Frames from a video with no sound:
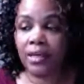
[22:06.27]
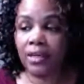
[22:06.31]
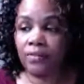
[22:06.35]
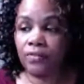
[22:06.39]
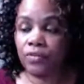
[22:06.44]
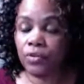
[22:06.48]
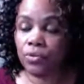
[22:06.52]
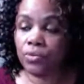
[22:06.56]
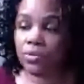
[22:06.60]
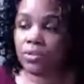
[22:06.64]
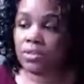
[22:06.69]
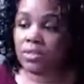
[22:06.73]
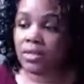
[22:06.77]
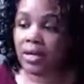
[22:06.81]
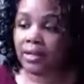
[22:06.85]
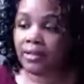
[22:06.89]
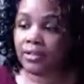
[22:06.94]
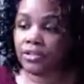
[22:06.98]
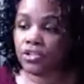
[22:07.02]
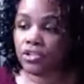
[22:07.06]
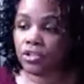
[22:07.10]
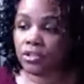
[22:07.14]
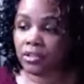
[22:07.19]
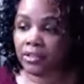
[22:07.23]
If you
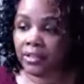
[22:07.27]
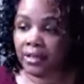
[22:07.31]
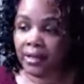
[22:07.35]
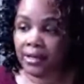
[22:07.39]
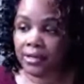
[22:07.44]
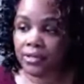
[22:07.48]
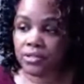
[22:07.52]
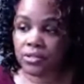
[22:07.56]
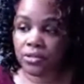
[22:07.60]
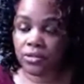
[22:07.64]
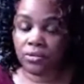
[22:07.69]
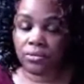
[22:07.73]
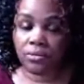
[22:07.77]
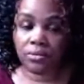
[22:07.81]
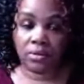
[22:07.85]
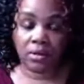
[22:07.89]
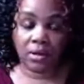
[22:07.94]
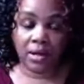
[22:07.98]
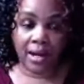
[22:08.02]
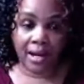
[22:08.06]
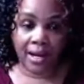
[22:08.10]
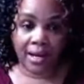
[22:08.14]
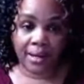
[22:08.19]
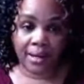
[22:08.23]
decide that you're going to execute
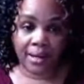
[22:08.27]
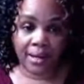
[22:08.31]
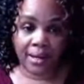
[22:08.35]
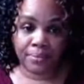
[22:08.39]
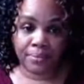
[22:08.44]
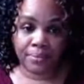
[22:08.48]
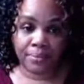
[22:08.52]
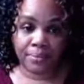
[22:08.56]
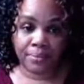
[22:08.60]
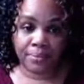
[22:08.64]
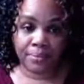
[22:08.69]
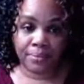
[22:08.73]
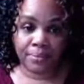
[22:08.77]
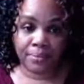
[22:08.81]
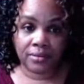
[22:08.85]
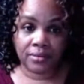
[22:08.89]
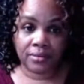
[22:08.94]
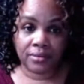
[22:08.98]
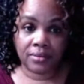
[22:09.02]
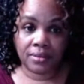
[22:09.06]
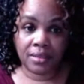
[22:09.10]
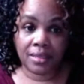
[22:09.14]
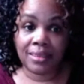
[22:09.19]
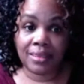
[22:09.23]
your option,
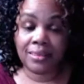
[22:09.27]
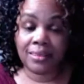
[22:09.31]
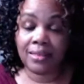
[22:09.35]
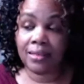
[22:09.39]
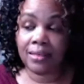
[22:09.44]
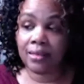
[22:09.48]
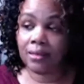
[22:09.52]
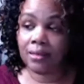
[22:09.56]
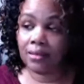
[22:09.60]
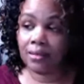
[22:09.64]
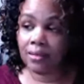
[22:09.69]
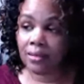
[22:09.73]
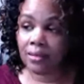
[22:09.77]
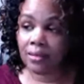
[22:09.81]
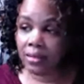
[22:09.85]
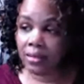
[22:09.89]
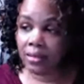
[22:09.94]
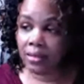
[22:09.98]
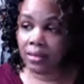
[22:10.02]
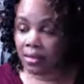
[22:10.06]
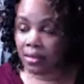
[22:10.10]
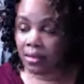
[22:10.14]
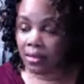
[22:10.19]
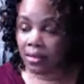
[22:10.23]
then
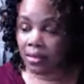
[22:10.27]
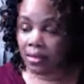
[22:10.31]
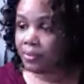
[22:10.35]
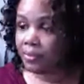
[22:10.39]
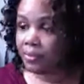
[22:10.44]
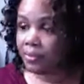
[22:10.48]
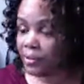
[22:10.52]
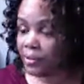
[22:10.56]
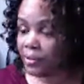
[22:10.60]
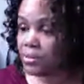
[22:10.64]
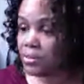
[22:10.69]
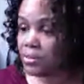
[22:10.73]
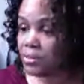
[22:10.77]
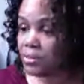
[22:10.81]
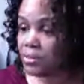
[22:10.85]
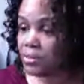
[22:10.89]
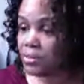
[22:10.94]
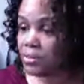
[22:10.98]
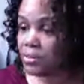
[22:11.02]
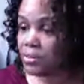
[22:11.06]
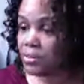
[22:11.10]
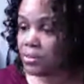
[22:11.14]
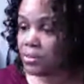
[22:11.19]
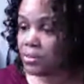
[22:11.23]

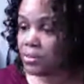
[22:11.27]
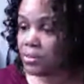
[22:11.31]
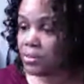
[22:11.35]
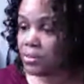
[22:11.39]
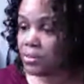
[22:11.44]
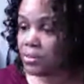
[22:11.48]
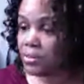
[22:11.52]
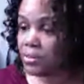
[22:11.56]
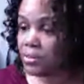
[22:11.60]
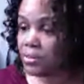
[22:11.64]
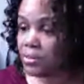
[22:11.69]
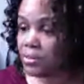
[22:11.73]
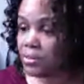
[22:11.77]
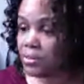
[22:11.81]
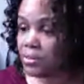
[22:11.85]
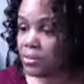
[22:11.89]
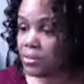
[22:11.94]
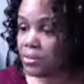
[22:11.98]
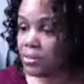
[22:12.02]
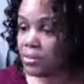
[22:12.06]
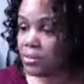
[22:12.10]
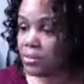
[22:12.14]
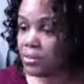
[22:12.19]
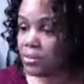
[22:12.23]
the seller,
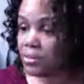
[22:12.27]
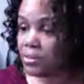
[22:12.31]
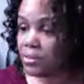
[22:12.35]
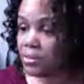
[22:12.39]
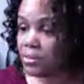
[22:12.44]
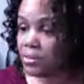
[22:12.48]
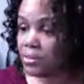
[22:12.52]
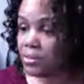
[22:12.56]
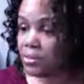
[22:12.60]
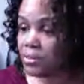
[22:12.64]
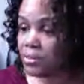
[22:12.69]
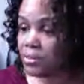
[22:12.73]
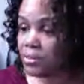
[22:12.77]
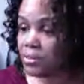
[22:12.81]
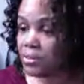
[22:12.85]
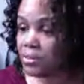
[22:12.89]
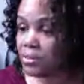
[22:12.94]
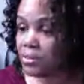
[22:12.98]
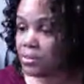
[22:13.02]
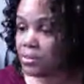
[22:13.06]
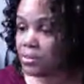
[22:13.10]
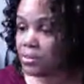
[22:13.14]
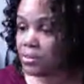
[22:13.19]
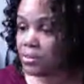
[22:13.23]
the owner of the
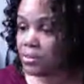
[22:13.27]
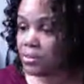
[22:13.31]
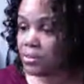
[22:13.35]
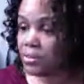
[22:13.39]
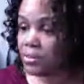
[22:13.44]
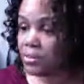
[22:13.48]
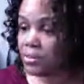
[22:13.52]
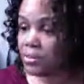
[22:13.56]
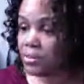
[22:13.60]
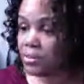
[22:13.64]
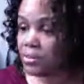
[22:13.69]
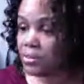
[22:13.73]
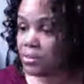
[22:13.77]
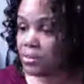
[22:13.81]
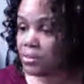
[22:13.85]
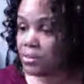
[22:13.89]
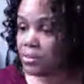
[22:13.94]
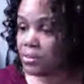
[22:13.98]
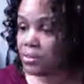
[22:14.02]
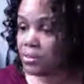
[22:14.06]
property, can